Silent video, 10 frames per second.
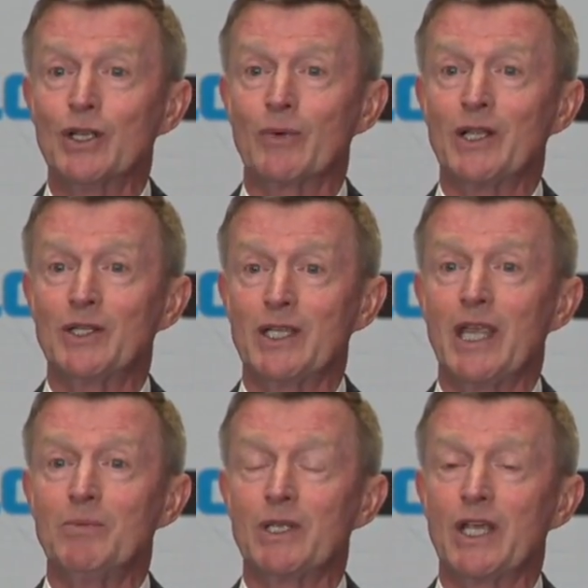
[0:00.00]
right? They
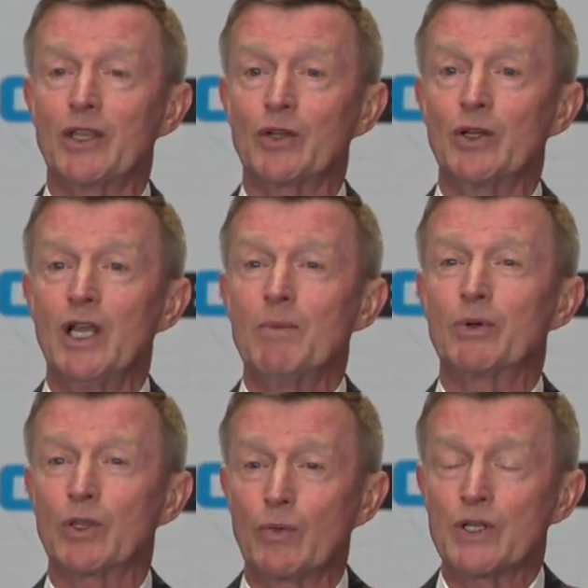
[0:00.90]
came together,
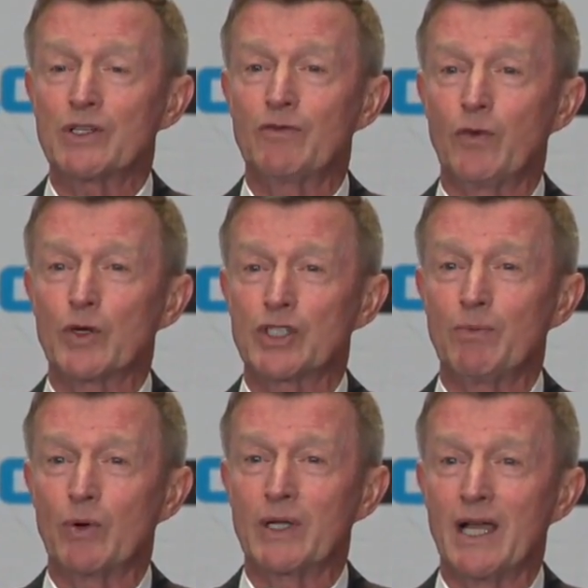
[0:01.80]
but there wasn't
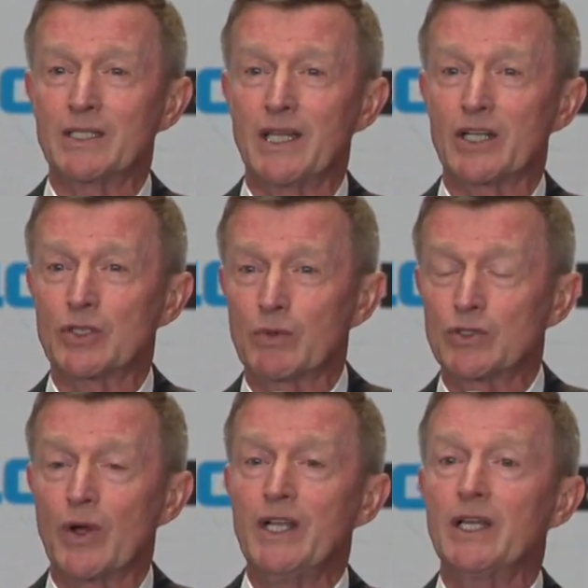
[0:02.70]
forcible contact. So we're
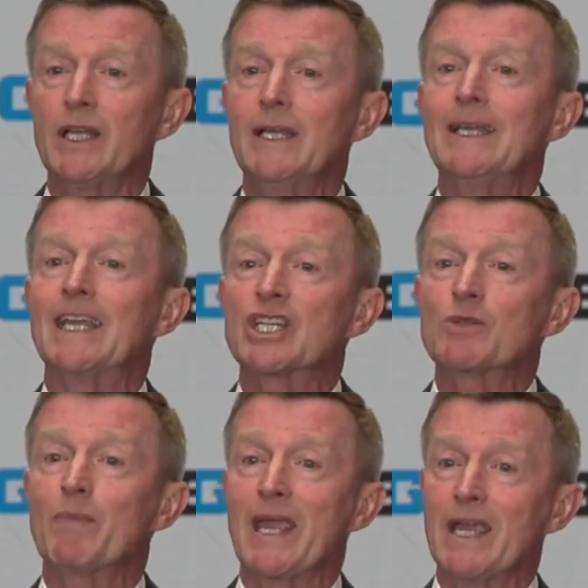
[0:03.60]
trying to
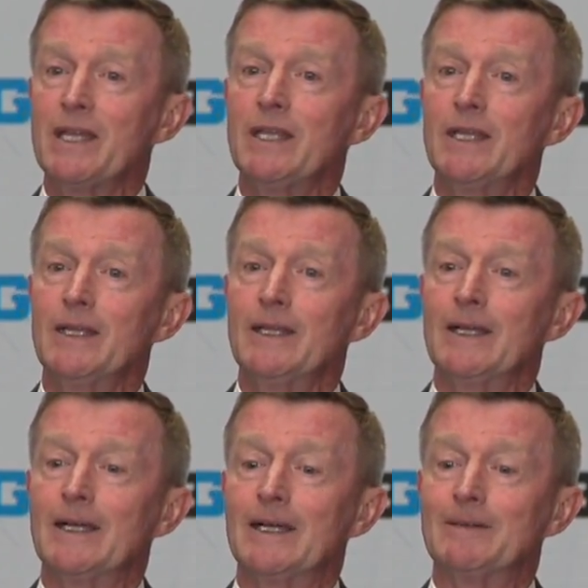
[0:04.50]
expand
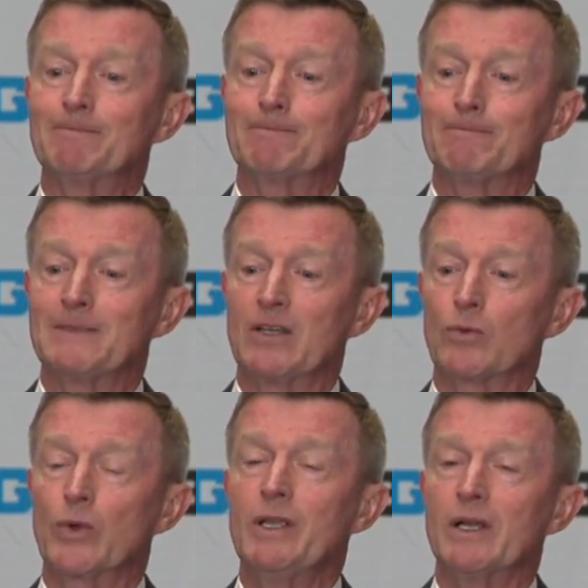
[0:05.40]
um,
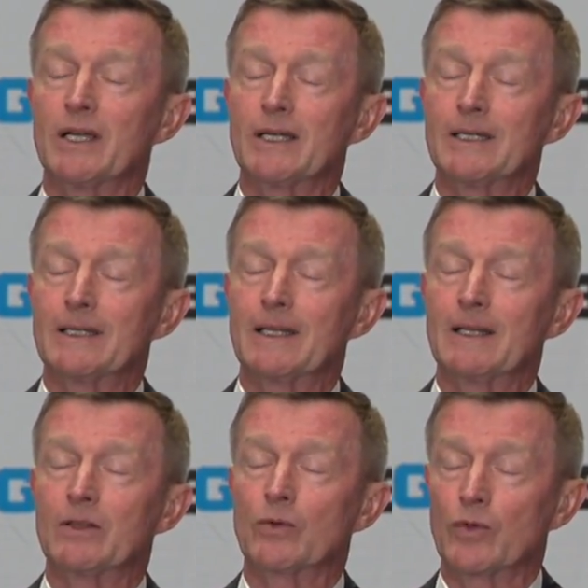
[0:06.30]
re, uh,
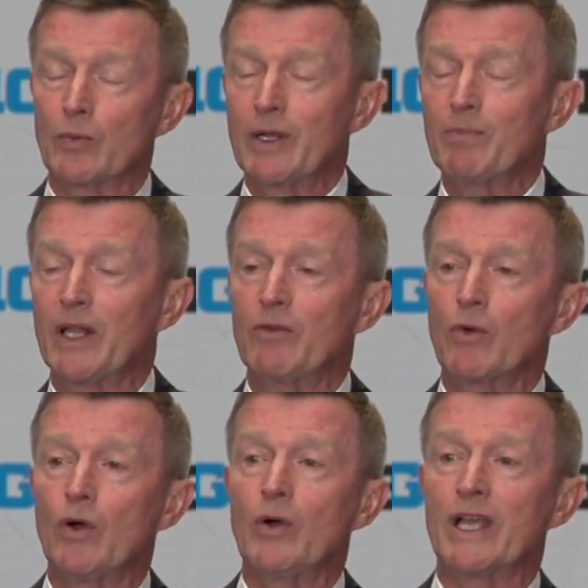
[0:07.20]
the, the, replay
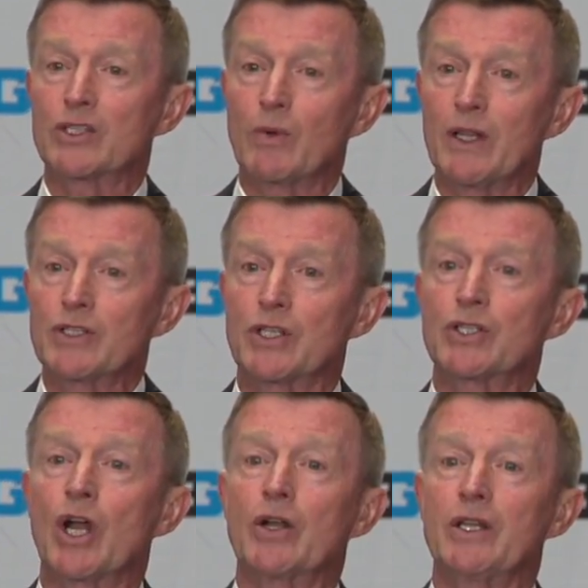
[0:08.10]
role as well as the
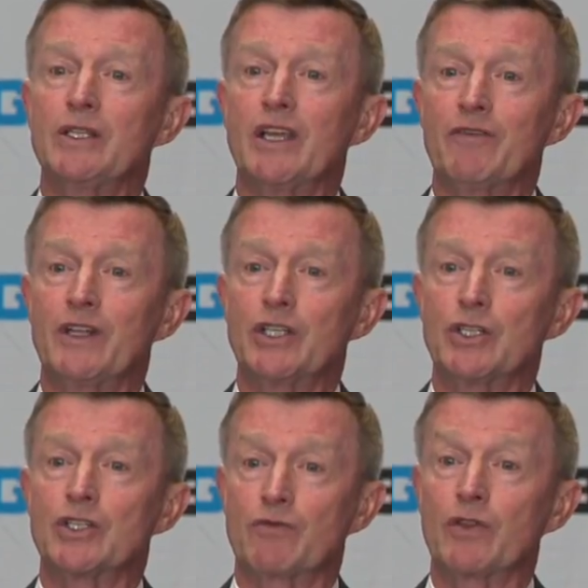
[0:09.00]
targeting
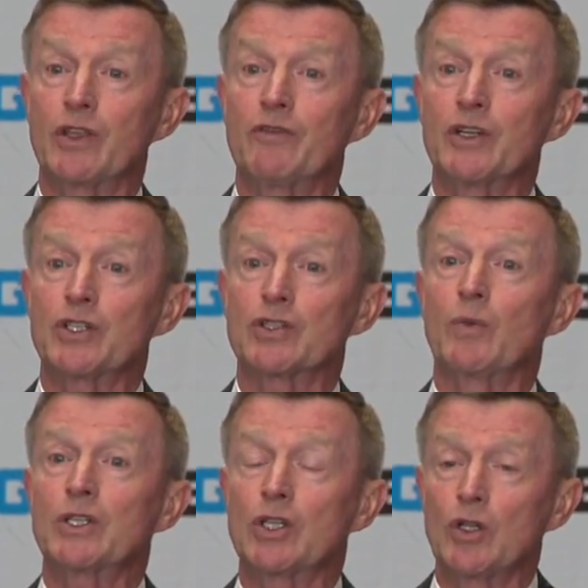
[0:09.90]
definitions for the officials,
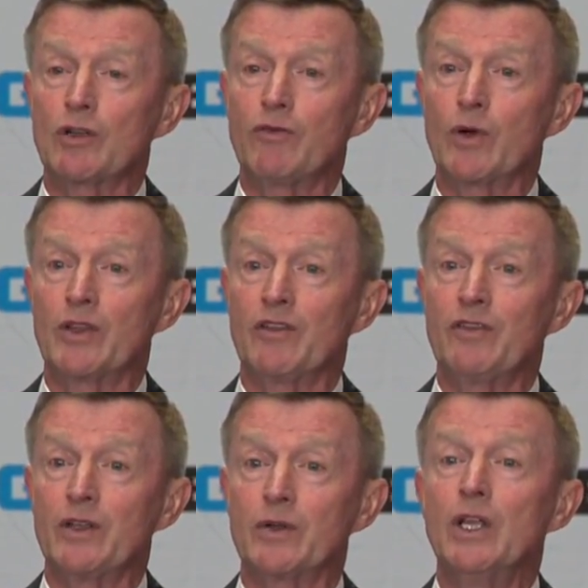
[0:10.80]
what to look for on the
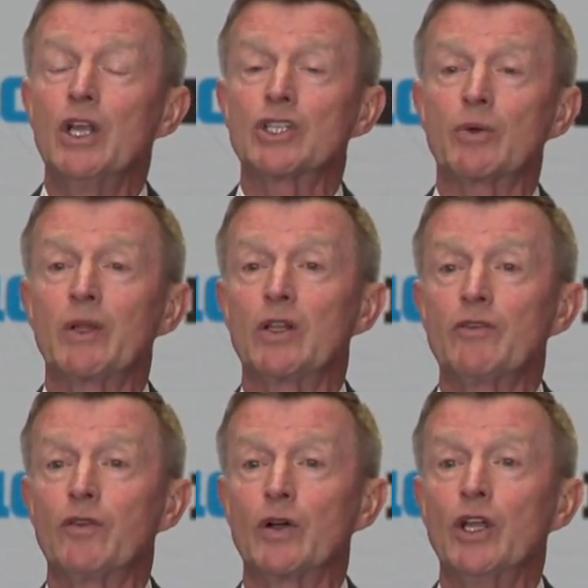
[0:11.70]
field. So we look
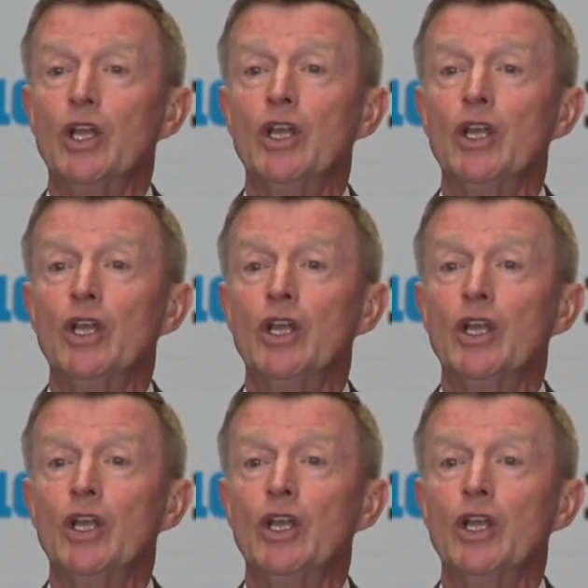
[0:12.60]
for